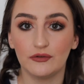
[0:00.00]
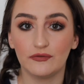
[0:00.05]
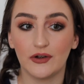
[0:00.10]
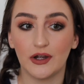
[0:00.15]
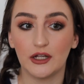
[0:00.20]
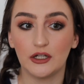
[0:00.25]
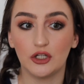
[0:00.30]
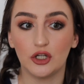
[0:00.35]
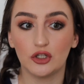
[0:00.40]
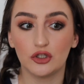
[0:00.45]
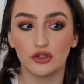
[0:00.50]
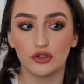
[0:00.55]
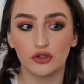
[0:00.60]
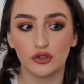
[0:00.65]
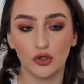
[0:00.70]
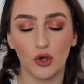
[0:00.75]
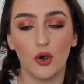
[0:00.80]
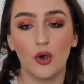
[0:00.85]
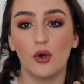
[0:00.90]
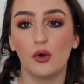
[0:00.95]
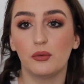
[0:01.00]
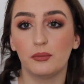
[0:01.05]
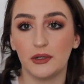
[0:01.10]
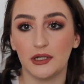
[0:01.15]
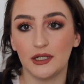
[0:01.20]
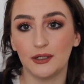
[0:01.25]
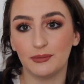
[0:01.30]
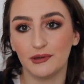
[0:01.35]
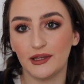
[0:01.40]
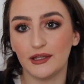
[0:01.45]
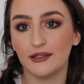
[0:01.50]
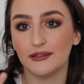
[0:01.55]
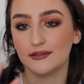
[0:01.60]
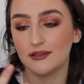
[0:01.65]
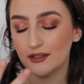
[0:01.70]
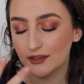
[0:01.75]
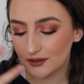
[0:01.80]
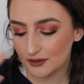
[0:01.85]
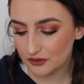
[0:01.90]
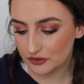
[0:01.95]
to find so many
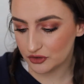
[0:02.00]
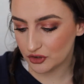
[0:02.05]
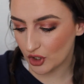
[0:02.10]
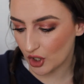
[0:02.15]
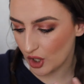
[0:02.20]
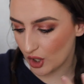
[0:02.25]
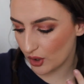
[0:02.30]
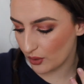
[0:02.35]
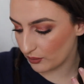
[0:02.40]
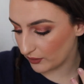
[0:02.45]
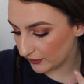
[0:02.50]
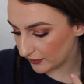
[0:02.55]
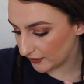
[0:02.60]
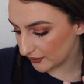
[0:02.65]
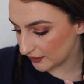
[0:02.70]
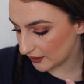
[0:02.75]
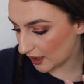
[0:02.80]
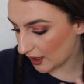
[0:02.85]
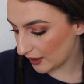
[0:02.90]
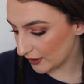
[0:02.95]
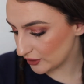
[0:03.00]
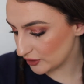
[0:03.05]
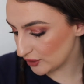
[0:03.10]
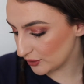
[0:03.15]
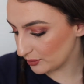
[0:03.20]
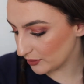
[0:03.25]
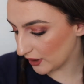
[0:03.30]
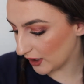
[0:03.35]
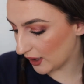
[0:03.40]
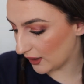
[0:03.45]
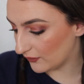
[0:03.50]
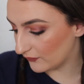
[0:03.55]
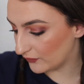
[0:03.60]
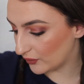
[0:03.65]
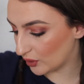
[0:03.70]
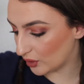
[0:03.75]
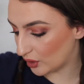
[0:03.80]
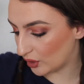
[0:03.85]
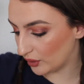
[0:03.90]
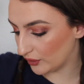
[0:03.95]
places. So The Knot is super
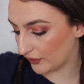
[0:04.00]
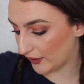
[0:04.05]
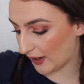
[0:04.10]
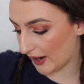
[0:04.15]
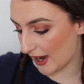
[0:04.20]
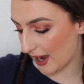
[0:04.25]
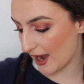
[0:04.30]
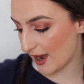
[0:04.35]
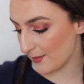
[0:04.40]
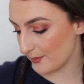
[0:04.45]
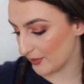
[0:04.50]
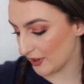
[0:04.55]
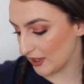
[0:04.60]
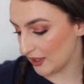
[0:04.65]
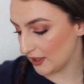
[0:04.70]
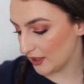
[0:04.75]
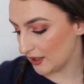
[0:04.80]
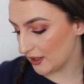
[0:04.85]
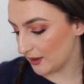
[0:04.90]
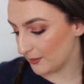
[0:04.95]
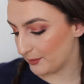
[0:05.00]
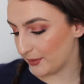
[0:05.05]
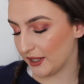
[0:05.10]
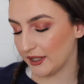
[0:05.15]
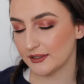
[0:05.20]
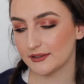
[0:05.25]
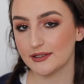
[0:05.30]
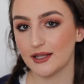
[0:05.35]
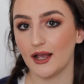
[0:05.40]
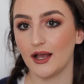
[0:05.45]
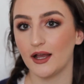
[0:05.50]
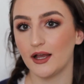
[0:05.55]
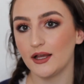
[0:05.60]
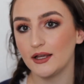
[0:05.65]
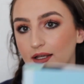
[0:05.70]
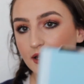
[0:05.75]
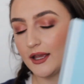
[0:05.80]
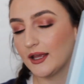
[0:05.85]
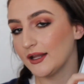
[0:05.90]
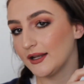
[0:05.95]
helpful, the app. But
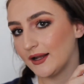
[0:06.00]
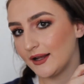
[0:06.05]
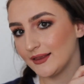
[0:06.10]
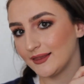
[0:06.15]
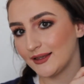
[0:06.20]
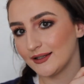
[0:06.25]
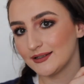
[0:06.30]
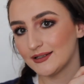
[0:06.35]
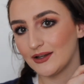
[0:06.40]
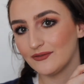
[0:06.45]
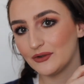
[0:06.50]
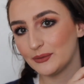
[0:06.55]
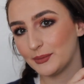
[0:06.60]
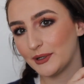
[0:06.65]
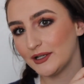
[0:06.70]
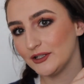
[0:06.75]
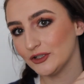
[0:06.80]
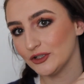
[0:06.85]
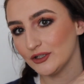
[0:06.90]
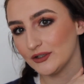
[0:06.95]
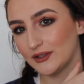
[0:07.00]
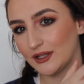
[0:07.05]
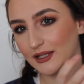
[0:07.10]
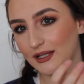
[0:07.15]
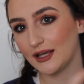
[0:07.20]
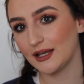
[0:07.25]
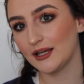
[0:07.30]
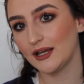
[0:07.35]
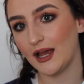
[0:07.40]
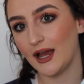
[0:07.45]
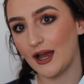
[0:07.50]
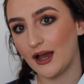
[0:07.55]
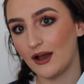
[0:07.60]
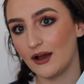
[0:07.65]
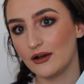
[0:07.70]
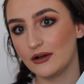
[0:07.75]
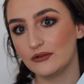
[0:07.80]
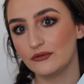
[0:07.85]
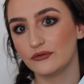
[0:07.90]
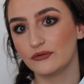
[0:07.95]
again, I like to have a binder and
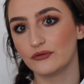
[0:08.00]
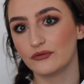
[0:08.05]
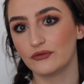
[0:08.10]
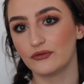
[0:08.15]
have